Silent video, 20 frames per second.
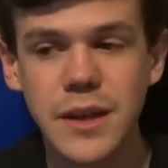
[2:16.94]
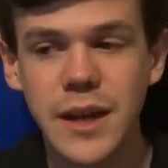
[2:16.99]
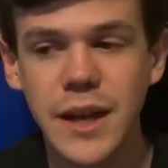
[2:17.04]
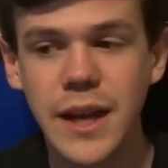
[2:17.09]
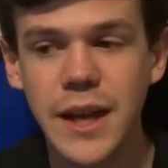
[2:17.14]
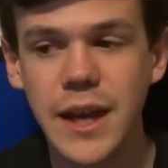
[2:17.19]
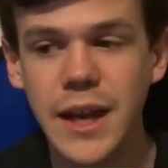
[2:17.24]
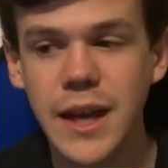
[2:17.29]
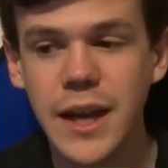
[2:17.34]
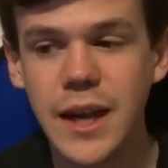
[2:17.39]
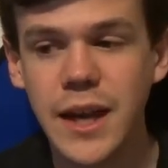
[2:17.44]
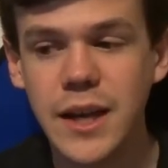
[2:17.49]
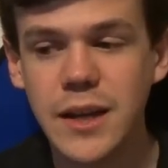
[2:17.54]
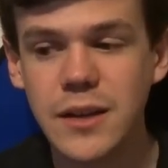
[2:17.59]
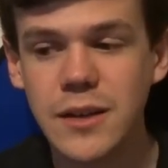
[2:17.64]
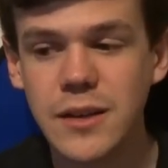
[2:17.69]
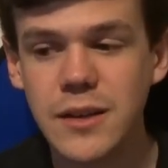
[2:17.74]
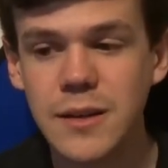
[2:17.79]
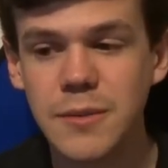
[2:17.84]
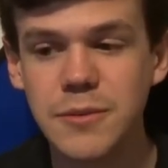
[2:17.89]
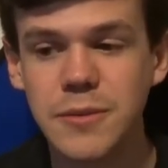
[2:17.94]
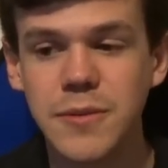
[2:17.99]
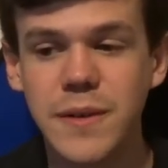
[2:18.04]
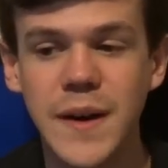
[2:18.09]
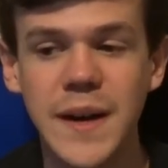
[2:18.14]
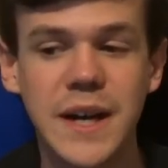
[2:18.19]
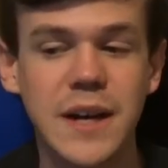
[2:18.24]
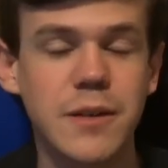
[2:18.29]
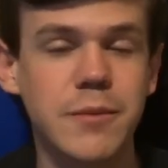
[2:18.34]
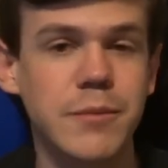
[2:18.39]
and come to
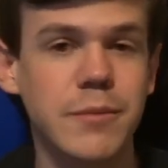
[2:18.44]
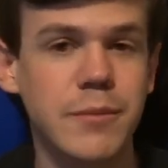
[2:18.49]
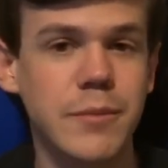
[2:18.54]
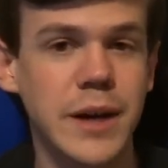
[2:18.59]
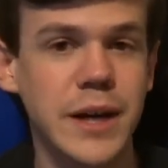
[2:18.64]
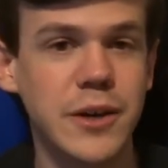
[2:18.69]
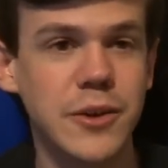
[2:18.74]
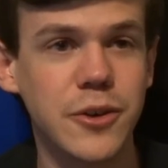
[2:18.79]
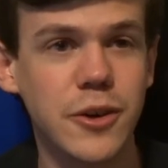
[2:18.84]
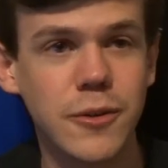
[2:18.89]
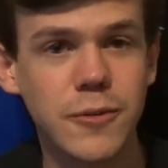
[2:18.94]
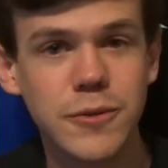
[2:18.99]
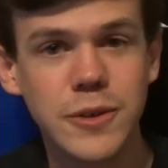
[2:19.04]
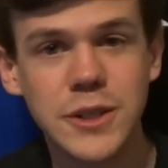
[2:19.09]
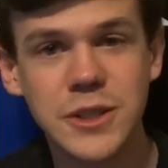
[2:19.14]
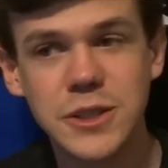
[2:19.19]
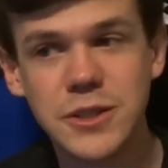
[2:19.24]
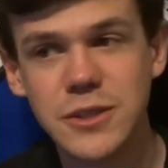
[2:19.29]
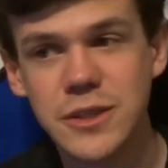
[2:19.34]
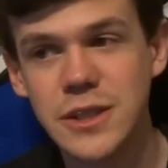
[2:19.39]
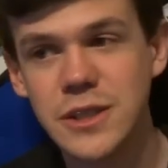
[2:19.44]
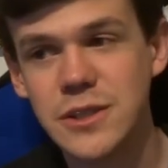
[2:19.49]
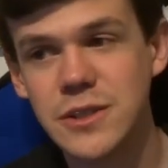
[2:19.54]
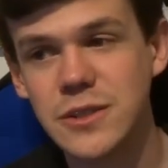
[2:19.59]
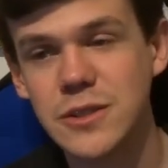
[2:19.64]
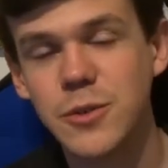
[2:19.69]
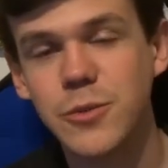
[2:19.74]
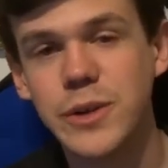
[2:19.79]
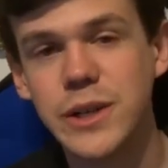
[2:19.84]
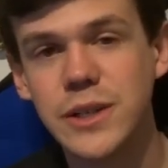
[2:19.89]
find out, my girlfriend is, is
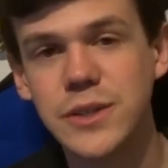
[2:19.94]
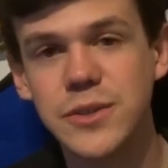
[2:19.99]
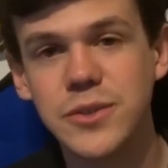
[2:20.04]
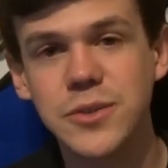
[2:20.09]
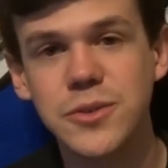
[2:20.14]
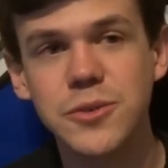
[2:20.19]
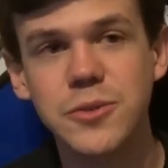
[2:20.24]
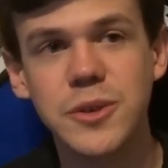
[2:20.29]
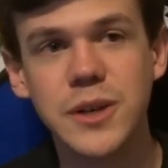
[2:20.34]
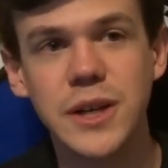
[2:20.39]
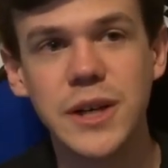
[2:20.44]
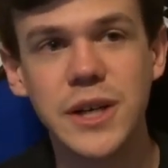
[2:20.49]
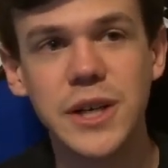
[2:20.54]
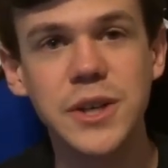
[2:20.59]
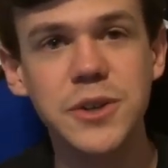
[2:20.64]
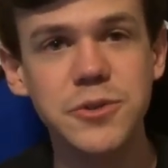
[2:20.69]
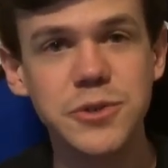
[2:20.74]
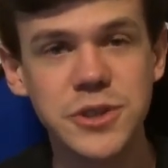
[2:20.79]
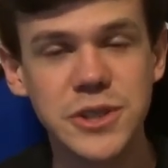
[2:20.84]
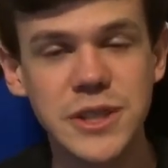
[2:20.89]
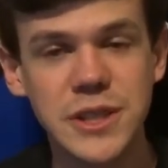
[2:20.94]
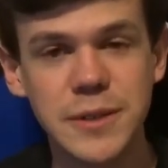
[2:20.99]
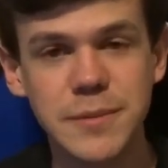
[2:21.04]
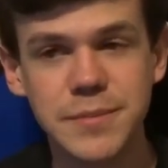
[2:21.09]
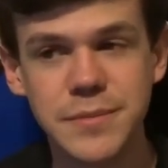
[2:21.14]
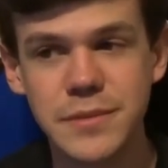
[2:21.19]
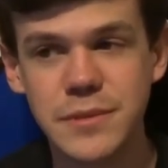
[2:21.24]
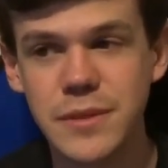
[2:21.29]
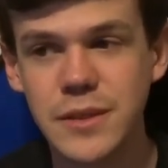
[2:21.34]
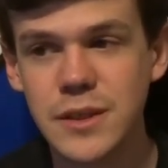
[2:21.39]
going to uh, Houston.
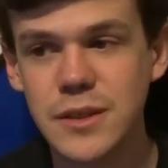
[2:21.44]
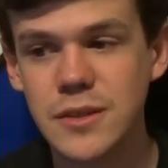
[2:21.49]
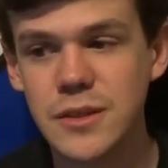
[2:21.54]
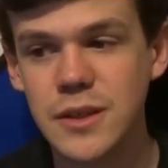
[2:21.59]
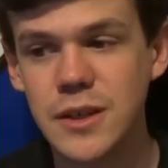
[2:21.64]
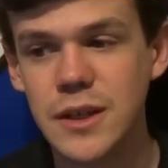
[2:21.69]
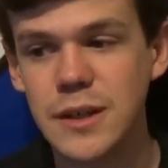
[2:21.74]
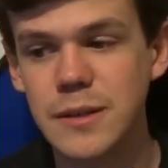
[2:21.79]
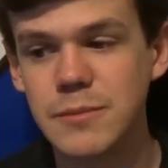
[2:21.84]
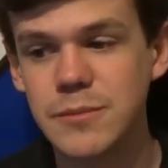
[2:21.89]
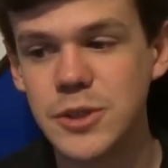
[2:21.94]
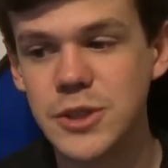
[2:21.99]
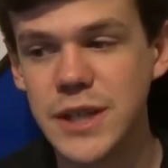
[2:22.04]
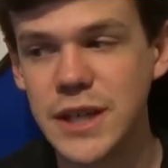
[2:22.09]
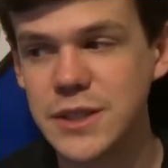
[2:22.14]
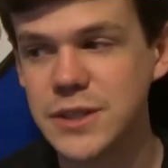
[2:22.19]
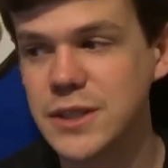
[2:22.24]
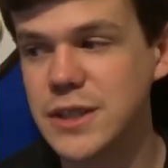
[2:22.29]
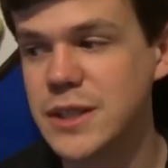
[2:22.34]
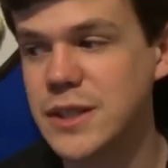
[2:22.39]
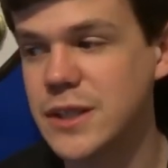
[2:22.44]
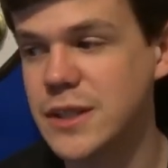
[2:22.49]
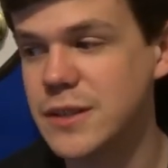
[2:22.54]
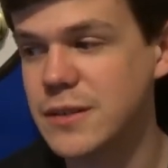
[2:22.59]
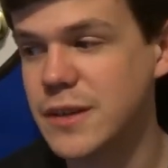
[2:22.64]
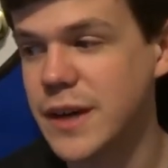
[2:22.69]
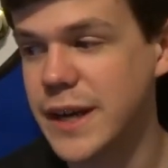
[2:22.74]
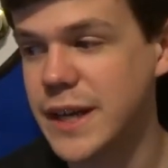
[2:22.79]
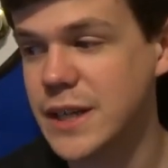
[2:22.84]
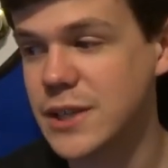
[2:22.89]
Um, she's actually,
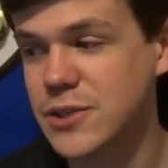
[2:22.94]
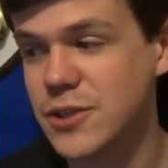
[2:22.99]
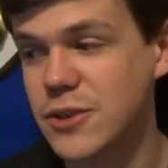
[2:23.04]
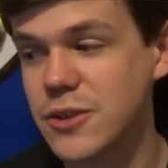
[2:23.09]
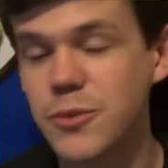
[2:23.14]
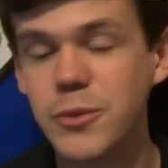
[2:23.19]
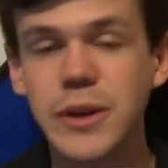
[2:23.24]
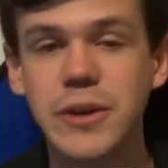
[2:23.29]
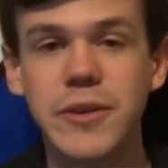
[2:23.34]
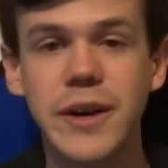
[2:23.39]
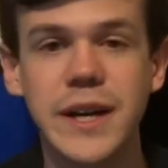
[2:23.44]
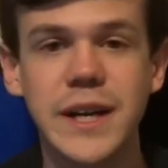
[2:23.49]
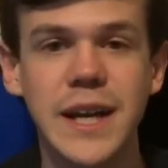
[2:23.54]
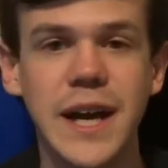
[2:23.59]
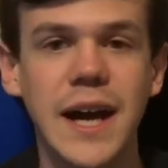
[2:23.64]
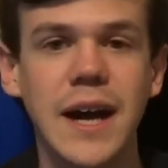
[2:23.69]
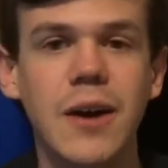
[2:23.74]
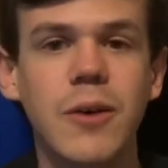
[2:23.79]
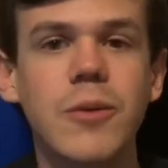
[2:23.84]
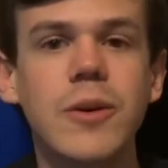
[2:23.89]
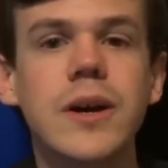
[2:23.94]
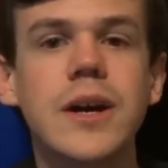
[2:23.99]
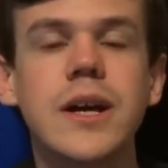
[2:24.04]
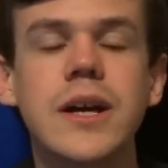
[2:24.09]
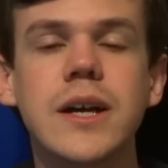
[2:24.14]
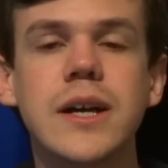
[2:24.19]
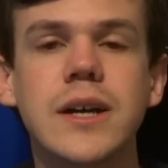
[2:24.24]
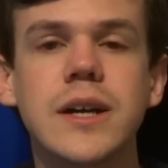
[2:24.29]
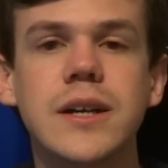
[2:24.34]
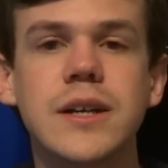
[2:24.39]
I guess, on her way right now
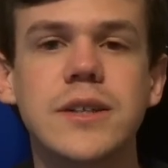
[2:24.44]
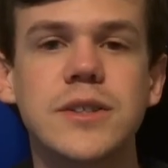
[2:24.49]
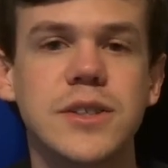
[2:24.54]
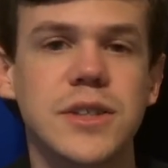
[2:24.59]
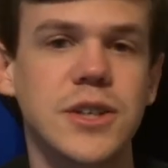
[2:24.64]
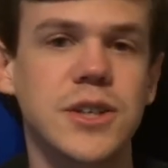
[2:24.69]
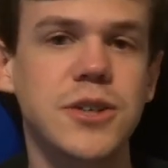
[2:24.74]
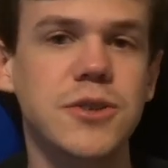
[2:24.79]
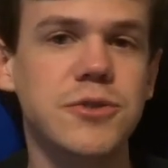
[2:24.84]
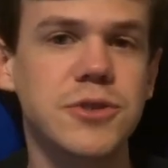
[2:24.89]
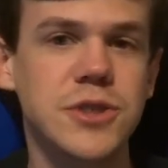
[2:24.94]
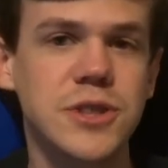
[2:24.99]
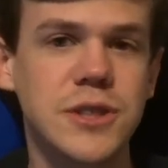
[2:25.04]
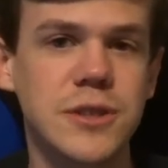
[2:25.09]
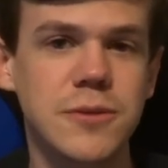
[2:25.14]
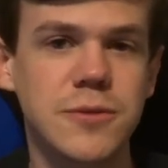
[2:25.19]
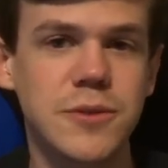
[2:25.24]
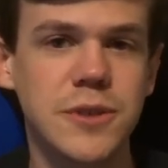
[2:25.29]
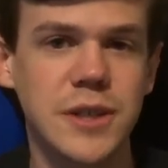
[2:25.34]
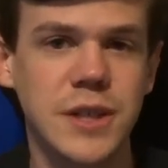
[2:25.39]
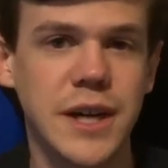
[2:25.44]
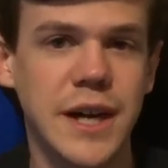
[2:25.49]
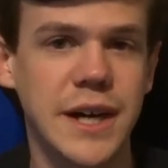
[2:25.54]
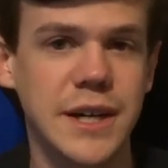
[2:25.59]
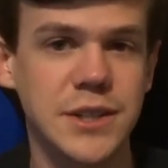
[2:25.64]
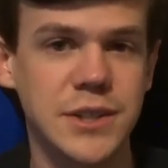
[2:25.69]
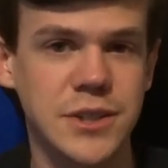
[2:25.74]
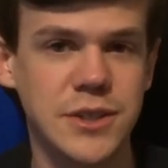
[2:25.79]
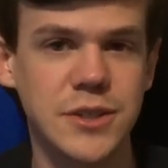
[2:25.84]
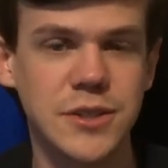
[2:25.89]
to Houston for a
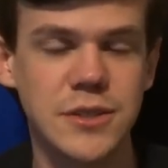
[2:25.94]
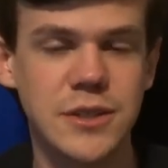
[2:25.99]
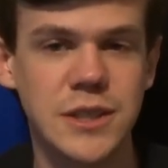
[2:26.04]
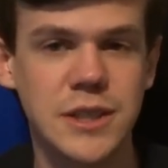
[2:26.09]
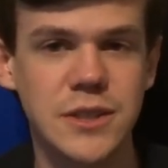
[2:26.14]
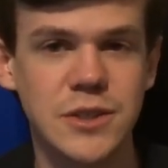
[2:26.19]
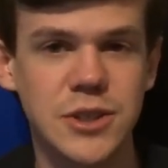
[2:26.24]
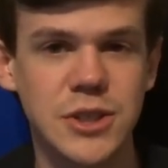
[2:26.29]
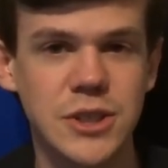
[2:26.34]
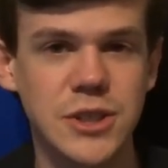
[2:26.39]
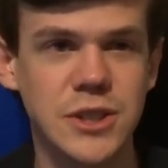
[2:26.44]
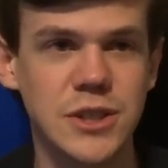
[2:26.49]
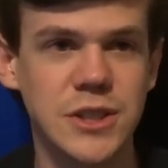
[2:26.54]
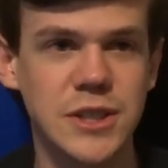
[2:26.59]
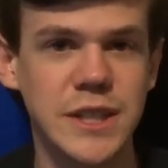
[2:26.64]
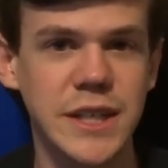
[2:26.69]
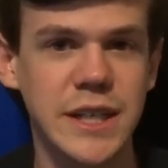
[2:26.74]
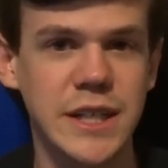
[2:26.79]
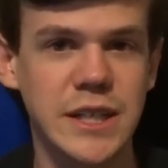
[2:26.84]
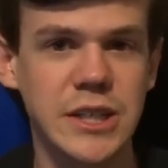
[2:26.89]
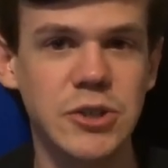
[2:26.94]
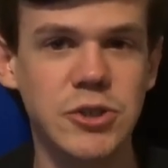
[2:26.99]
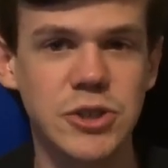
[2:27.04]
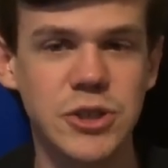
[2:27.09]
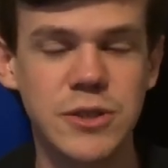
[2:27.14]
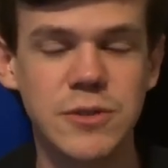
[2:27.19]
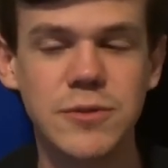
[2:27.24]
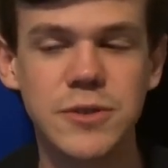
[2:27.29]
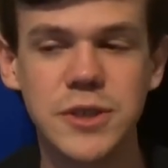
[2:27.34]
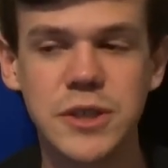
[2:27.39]
concert, and she's going to stay in
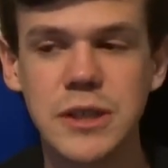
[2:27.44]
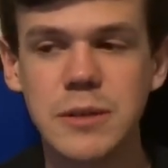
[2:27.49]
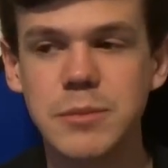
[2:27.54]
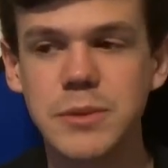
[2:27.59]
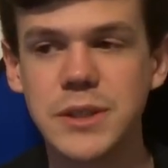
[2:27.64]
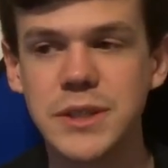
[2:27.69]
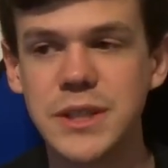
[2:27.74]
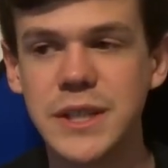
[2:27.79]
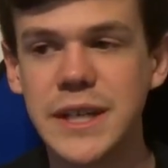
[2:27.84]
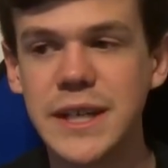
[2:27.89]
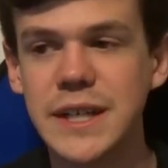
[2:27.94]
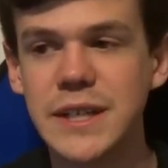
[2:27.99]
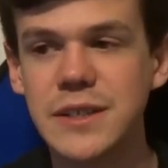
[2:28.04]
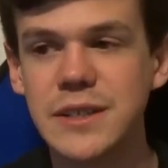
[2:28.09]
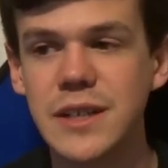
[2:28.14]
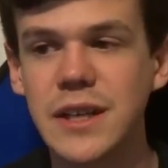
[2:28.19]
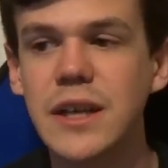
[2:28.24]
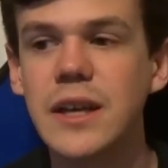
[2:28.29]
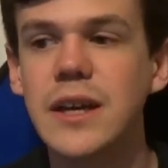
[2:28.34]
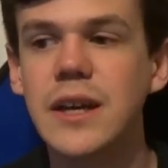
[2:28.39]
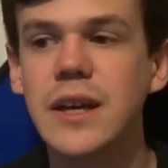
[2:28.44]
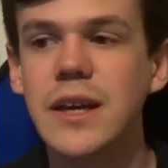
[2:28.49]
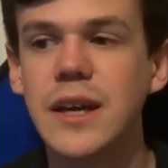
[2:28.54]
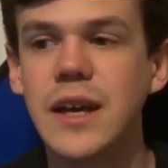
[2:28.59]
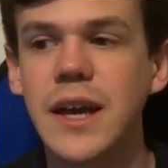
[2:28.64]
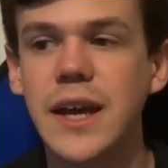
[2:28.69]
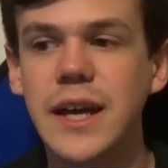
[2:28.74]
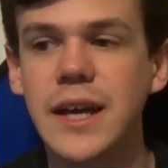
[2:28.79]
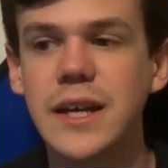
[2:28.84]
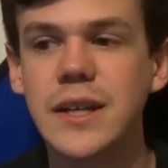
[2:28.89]
Houston for a couple of days,
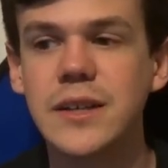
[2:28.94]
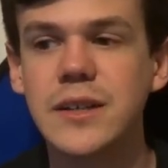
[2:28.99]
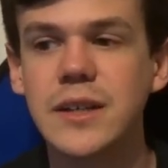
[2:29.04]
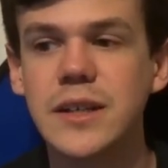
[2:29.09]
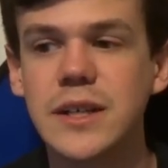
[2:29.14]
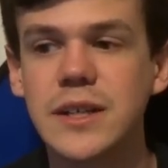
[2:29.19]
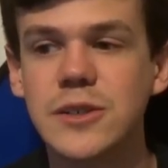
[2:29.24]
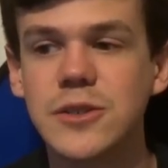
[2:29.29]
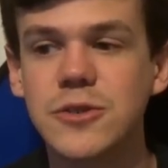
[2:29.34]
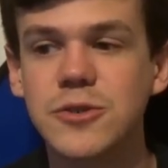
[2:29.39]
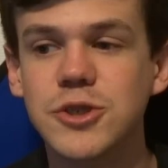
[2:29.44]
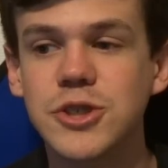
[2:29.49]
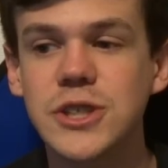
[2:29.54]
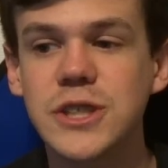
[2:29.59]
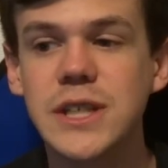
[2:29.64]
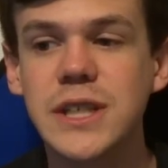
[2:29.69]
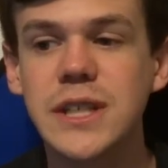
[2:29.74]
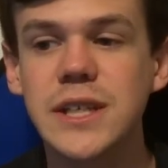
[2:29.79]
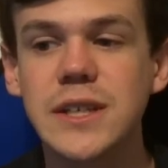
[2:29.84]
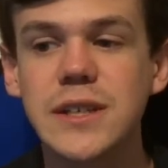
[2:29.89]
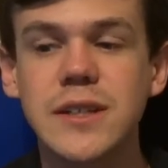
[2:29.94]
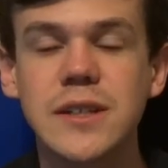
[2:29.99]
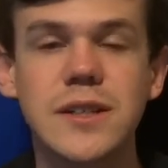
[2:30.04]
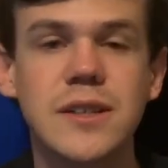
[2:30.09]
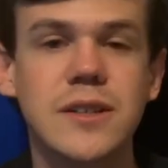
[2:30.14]
and uh, and so she